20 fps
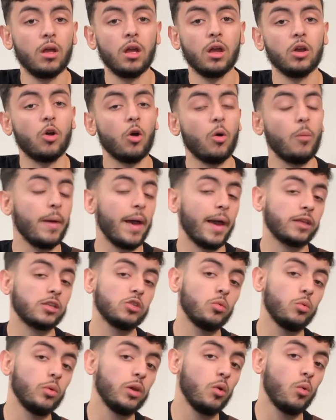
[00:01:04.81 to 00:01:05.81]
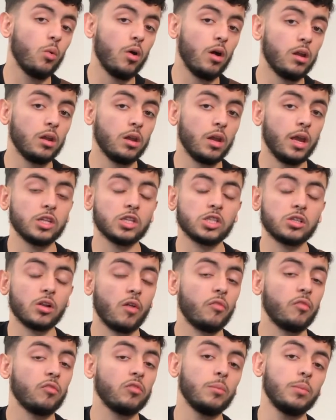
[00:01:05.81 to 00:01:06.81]
Go back to week 1 and
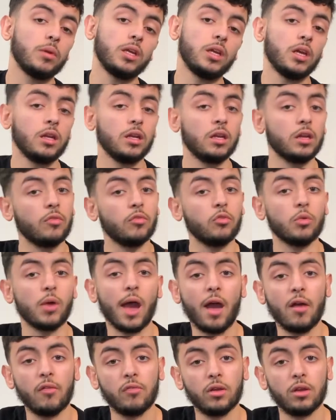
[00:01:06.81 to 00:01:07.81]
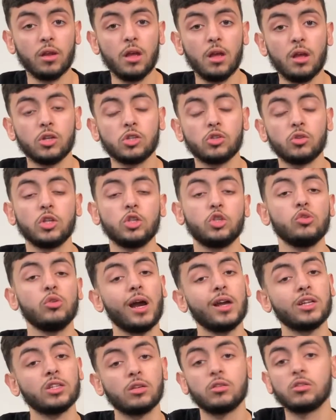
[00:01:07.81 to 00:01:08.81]
start from the beginning if you haven't, so that you
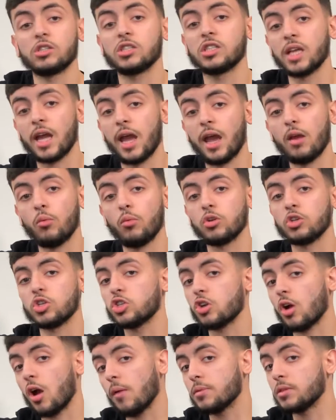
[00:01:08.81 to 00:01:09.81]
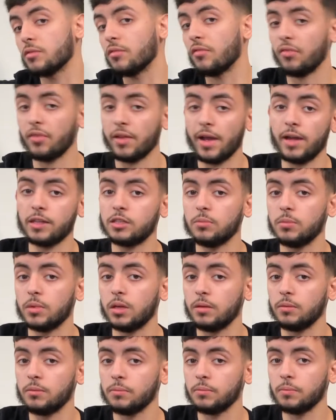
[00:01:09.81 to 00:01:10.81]
guys understand what sharps and flats
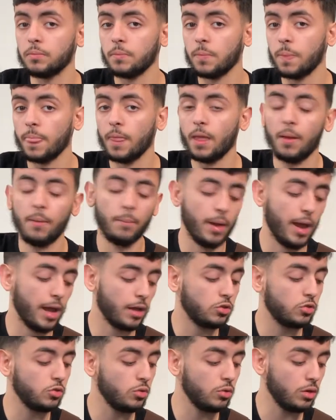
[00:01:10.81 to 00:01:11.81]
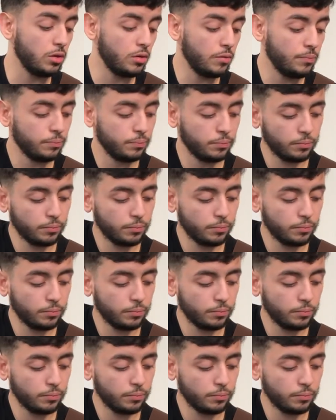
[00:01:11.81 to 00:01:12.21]
mean. Back to it.